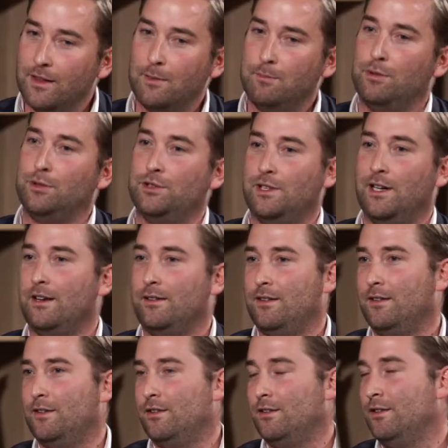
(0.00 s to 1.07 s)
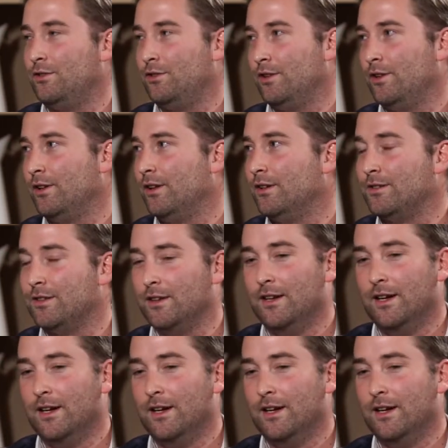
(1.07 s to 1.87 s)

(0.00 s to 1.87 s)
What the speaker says: And then they pushed it out to the journalists.